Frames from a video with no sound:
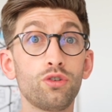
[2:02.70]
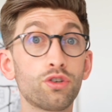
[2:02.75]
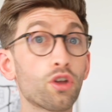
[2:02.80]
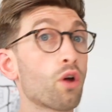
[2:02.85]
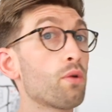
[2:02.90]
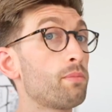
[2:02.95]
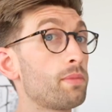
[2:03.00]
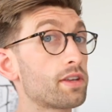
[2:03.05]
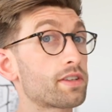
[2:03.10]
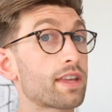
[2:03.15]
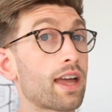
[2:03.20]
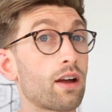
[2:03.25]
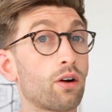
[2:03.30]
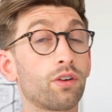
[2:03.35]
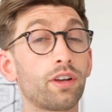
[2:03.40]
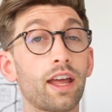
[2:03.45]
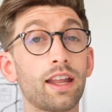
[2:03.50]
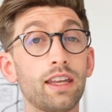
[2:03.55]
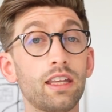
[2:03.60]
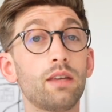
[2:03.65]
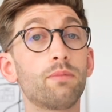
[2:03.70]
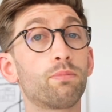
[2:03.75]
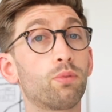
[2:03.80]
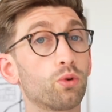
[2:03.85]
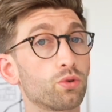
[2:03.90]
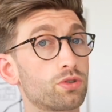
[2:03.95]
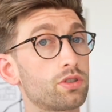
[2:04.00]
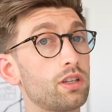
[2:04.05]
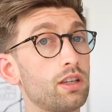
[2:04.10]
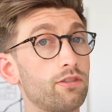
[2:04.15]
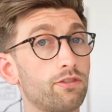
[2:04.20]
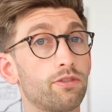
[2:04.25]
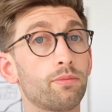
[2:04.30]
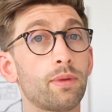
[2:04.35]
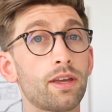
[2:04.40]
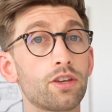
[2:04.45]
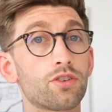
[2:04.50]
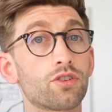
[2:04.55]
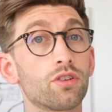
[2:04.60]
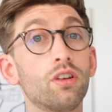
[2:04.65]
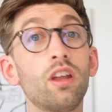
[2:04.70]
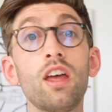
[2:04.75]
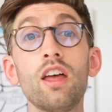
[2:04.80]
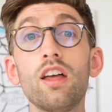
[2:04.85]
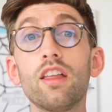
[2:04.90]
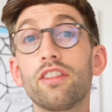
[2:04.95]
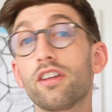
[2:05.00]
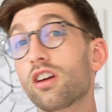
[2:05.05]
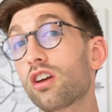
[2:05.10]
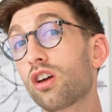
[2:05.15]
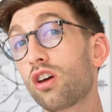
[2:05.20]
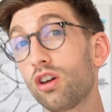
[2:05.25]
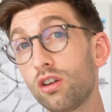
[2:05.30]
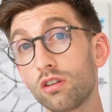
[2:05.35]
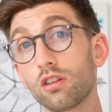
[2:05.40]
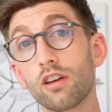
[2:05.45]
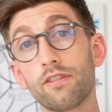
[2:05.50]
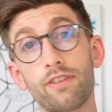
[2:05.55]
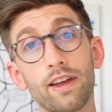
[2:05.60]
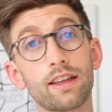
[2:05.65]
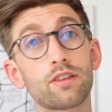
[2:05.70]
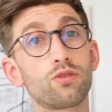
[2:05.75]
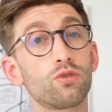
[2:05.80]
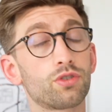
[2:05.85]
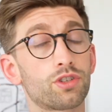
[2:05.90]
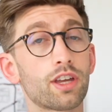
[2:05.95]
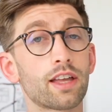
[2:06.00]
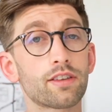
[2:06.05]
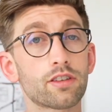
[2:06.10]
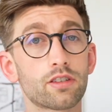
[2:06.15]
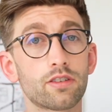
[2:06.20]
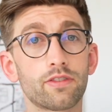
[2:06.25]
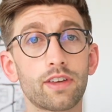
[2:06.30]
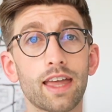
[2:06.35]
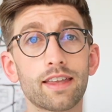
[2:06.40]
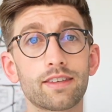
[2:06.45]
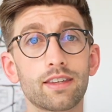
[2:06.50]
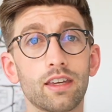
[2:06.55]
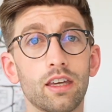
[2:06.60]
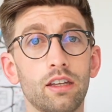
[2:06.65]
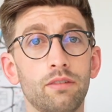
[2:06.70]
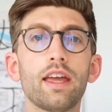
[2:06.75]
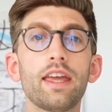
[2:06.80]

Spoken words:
don't miss out on any important information that could affect your chances of getting in.